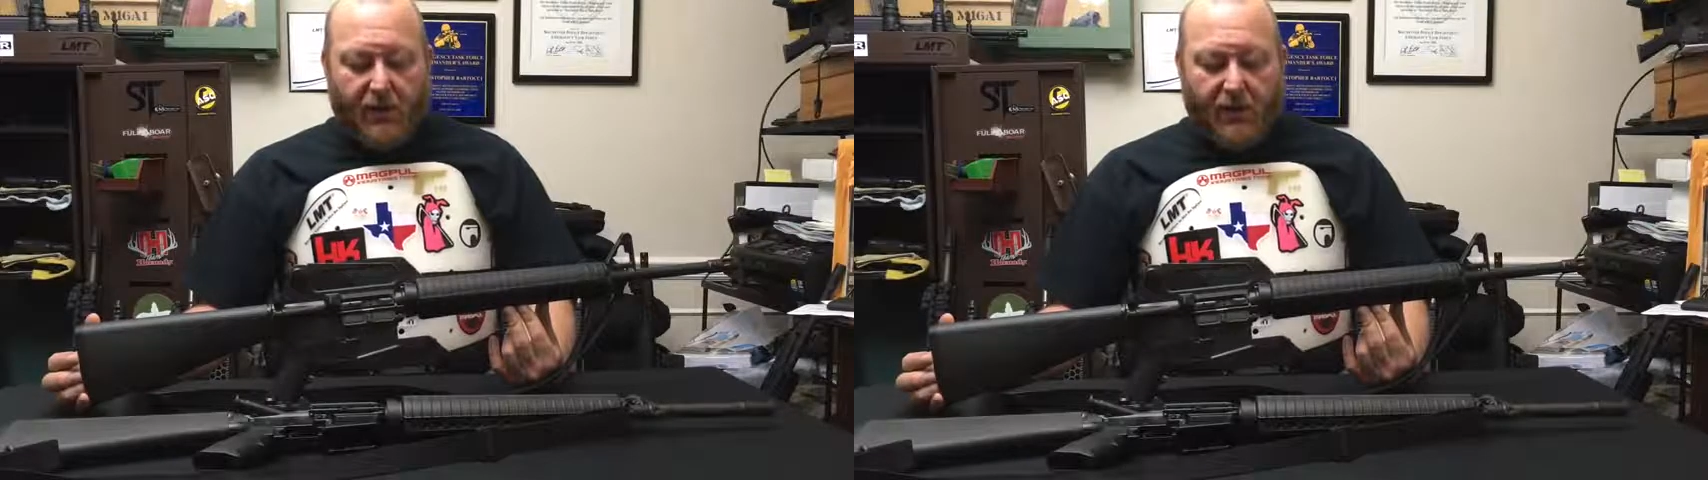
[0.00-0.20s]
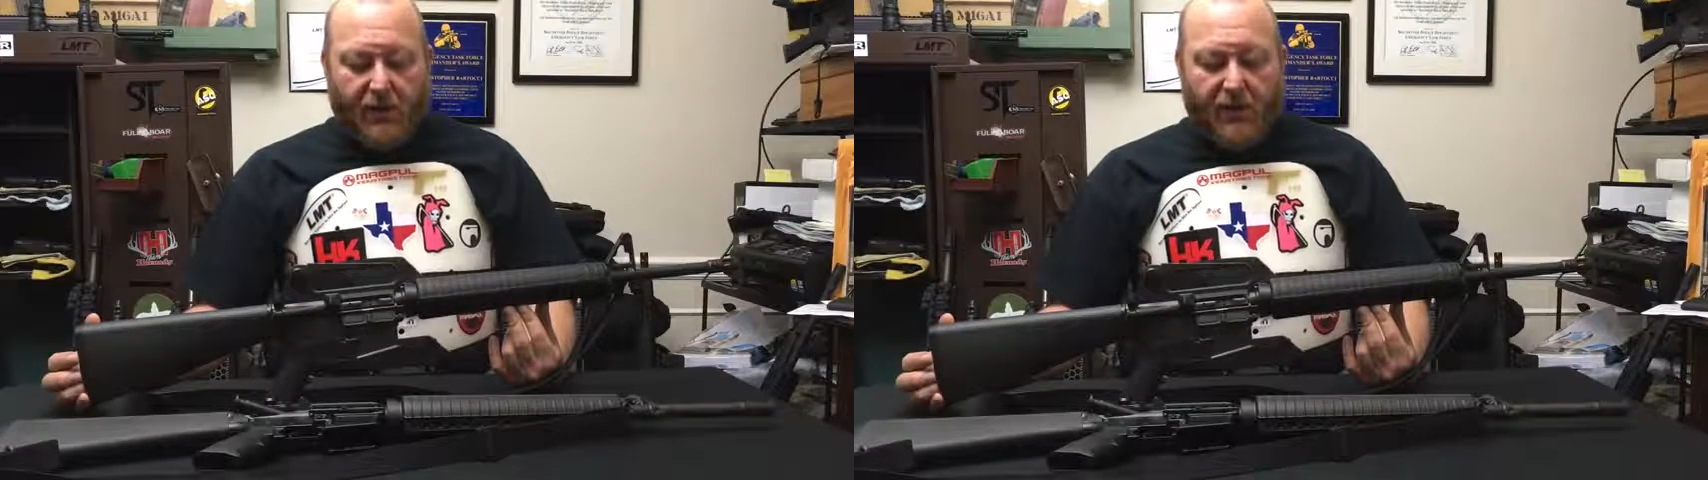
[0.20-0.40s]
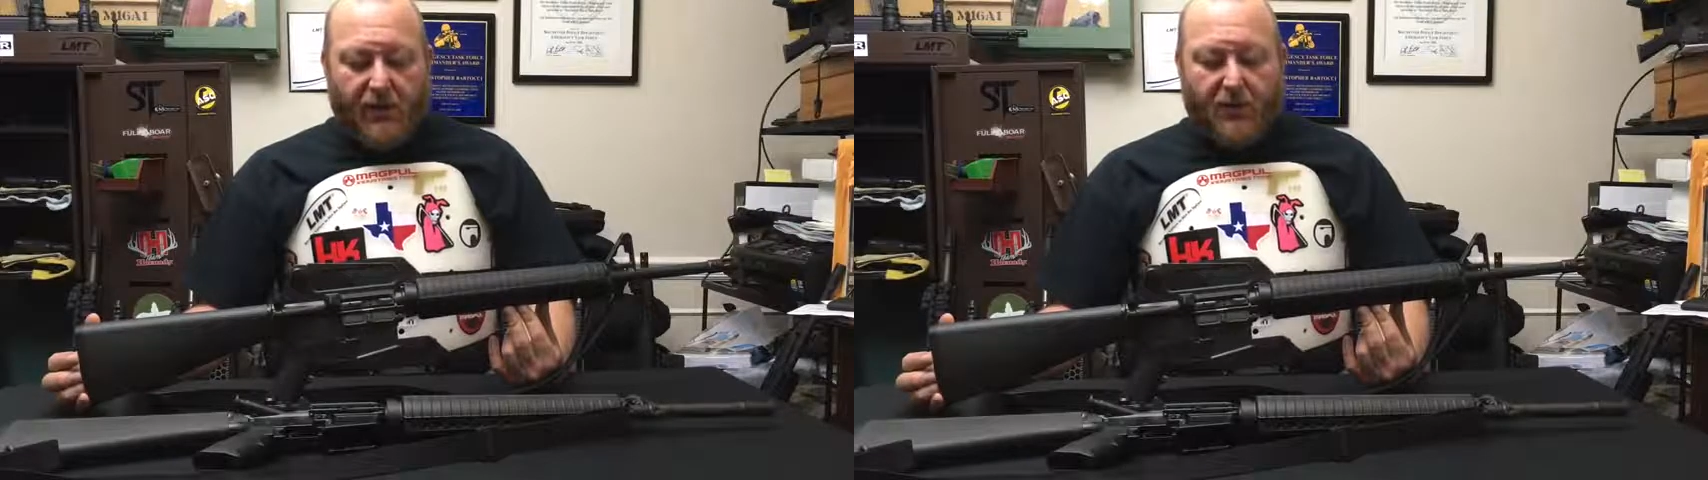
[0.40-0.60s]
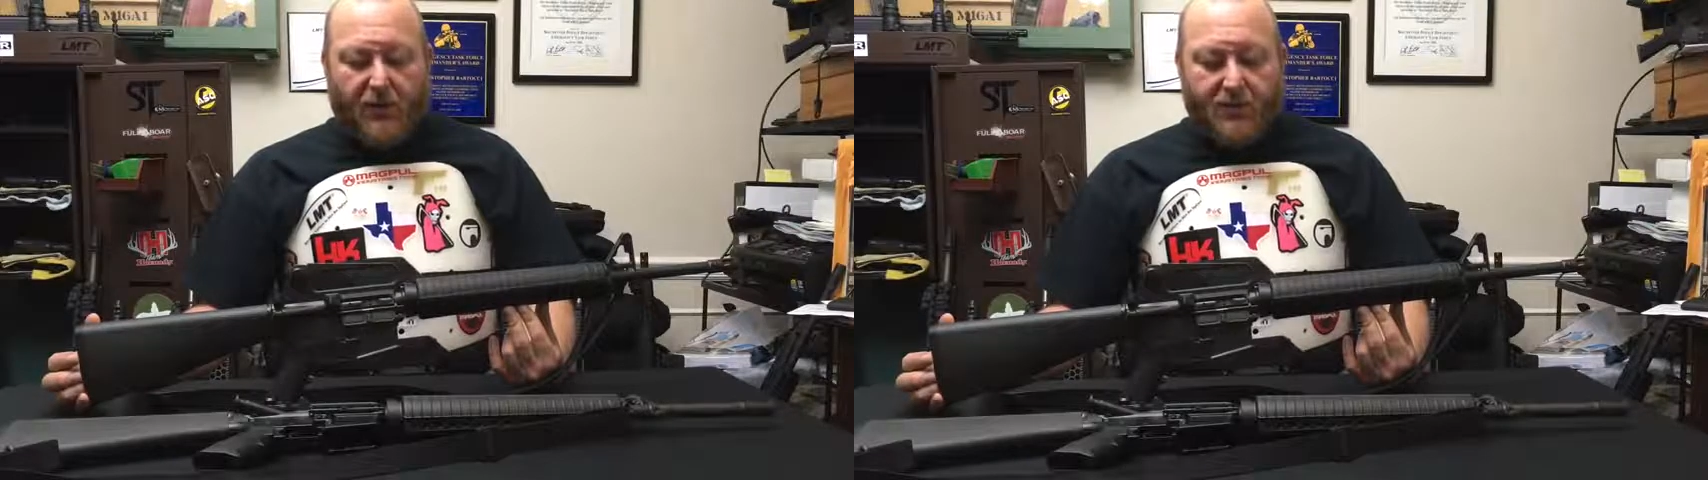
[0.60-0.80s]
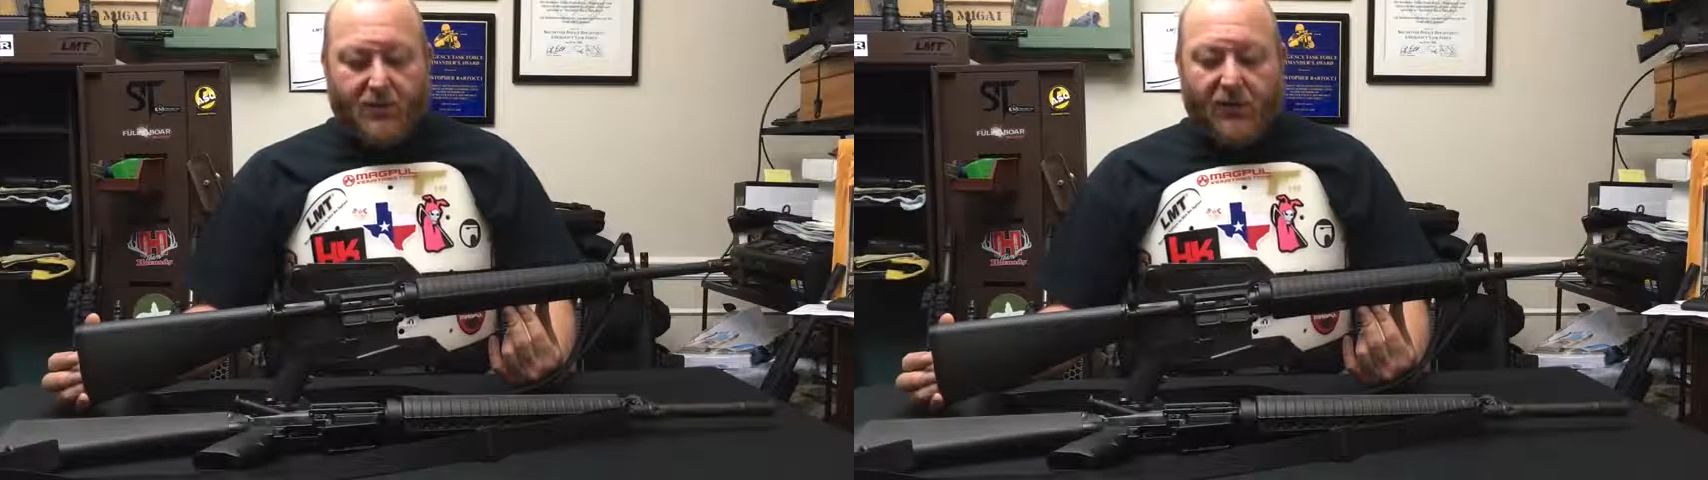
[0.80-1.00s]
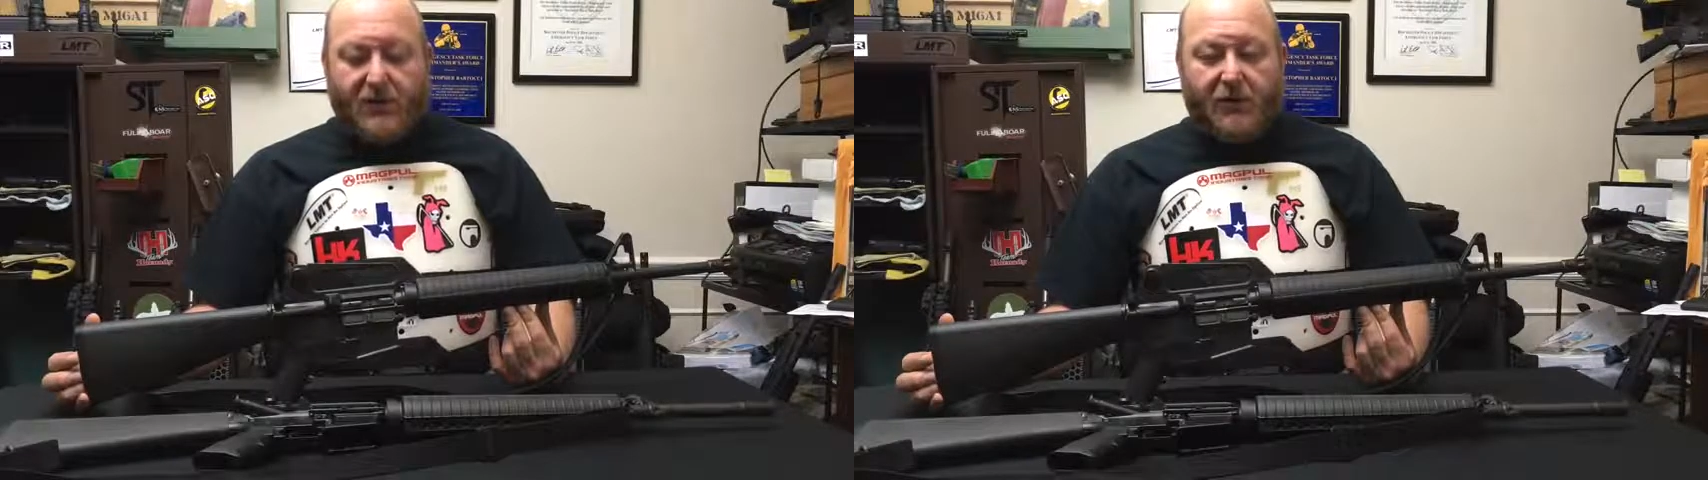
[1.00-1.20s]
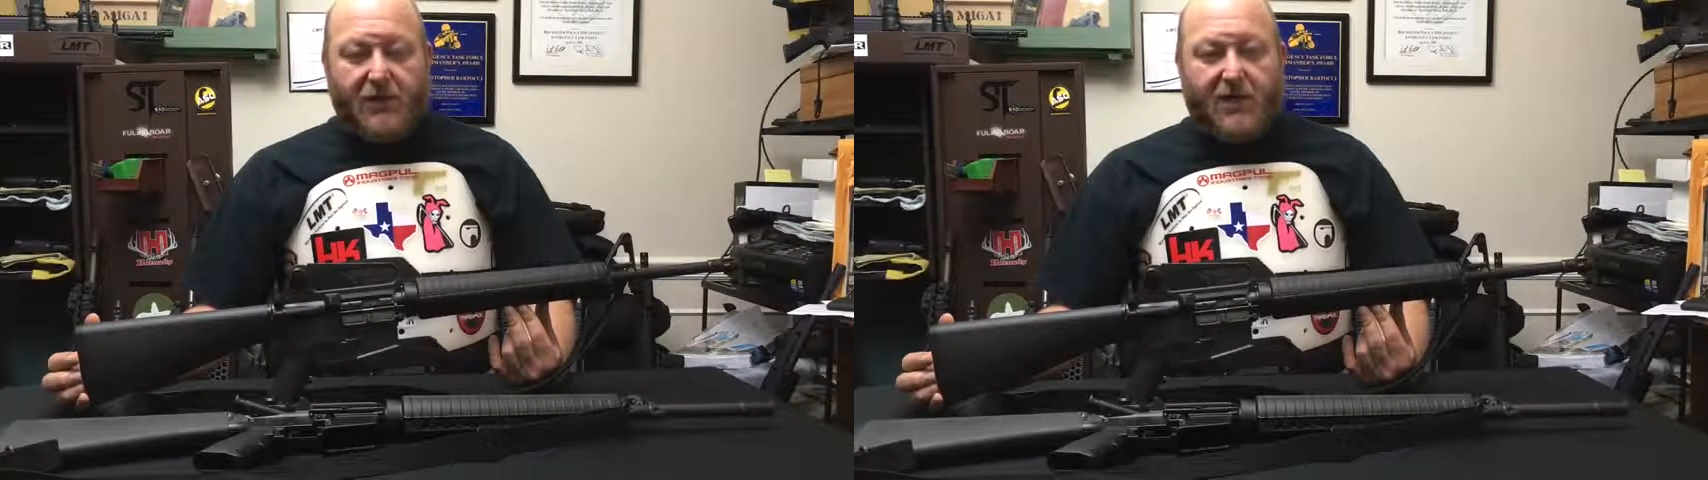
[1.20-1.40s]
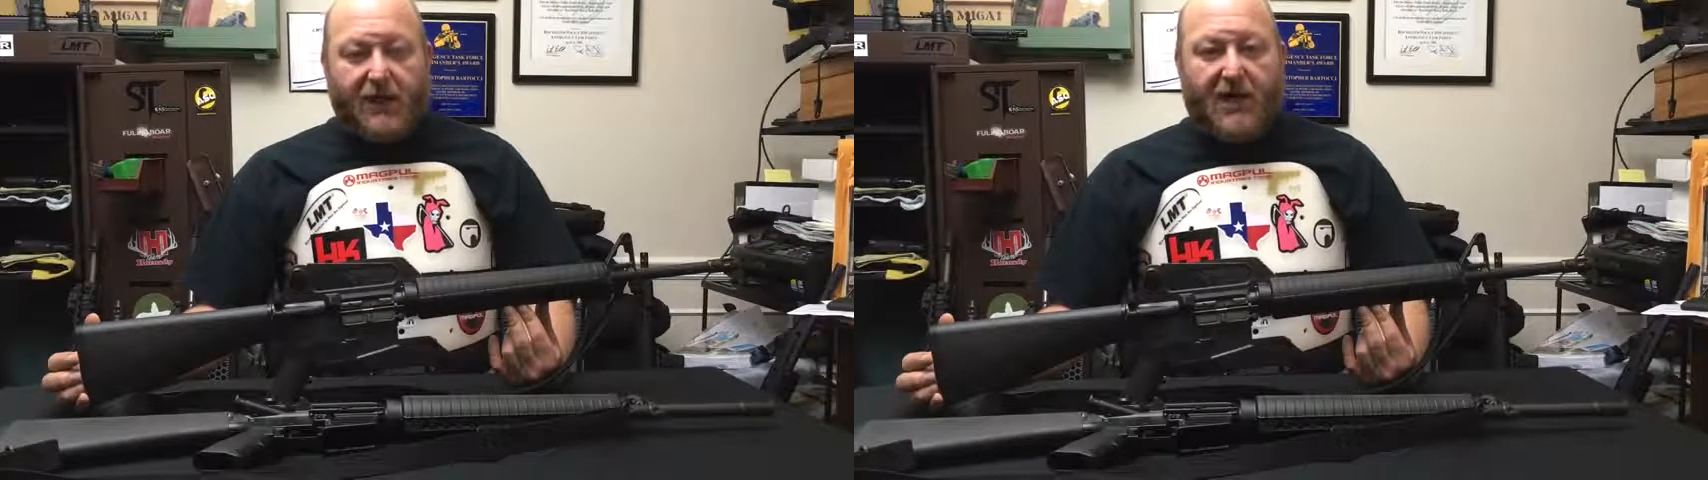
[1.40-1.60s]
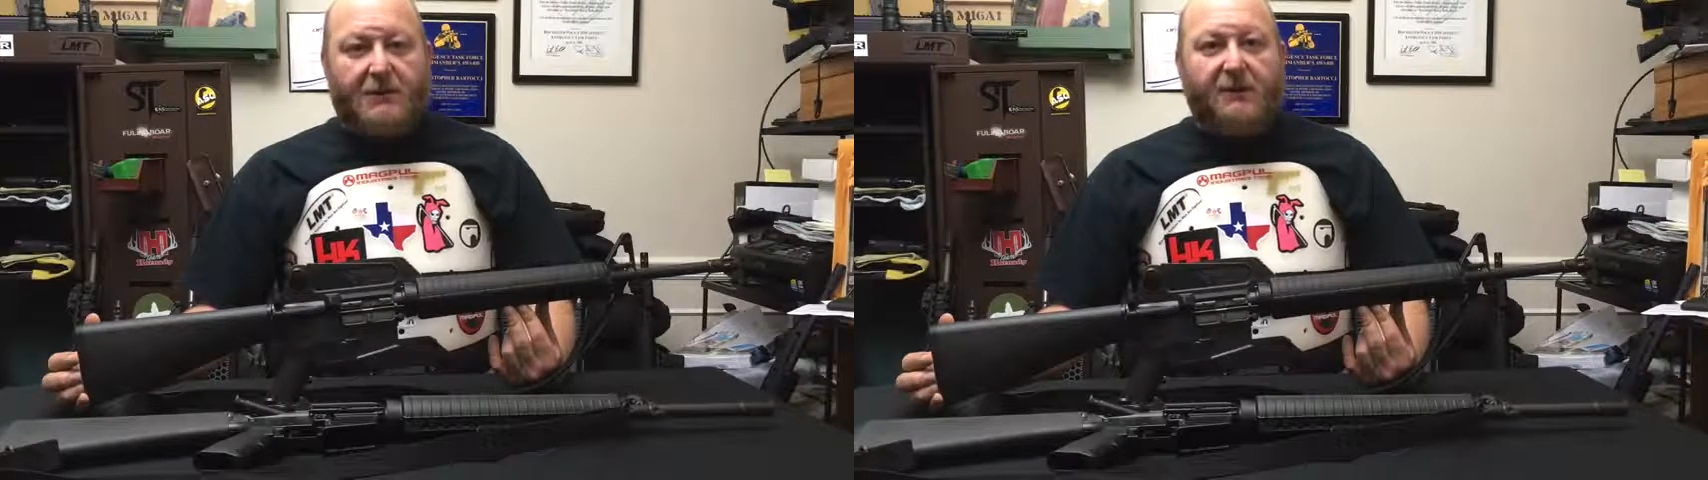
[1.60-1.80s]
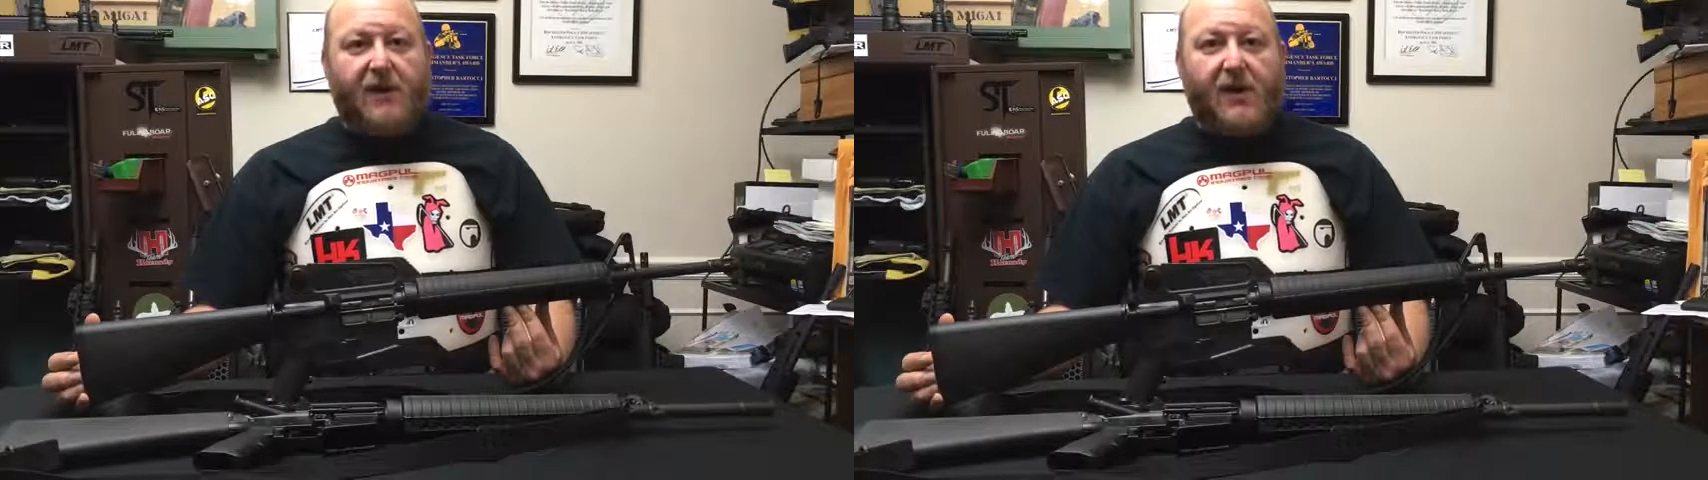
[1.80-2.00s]
And the Colt Sporter series had a
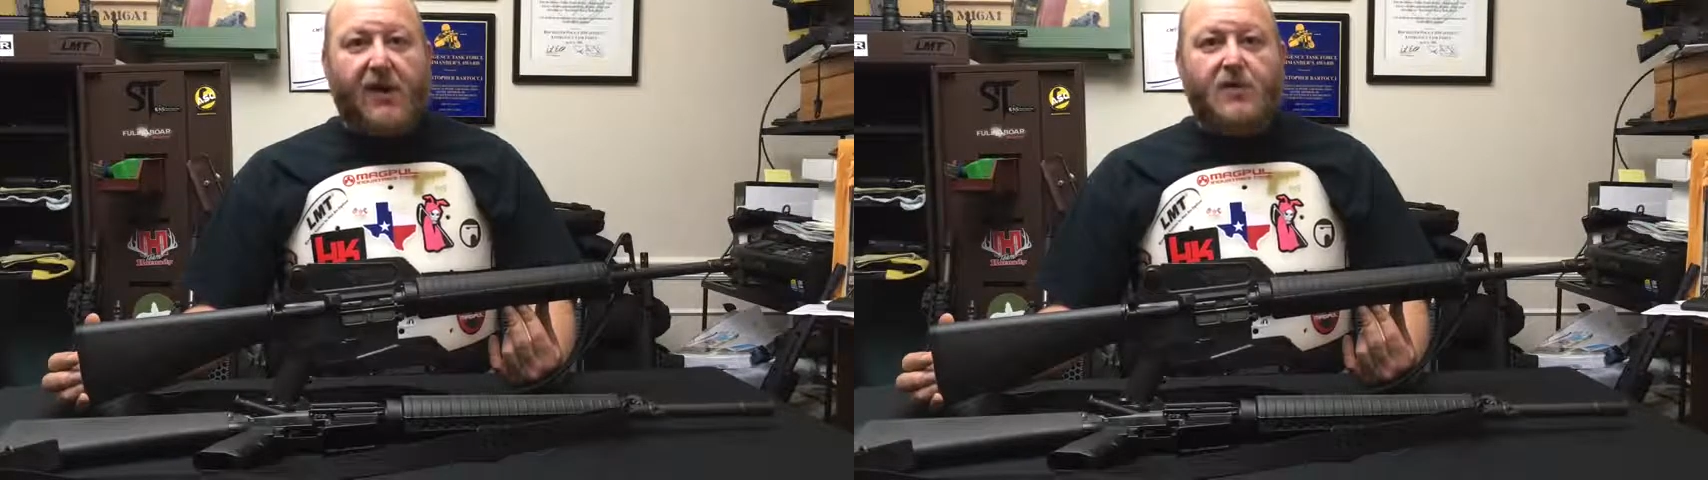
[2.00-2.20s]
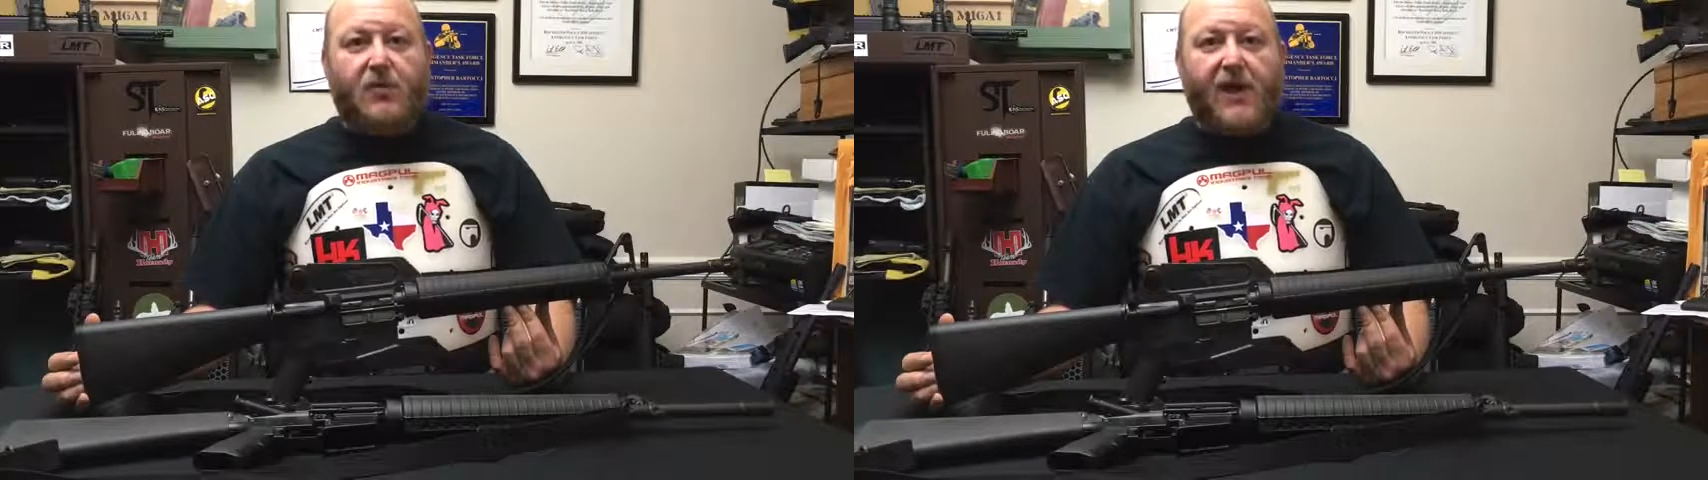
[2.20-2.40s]
couple of variants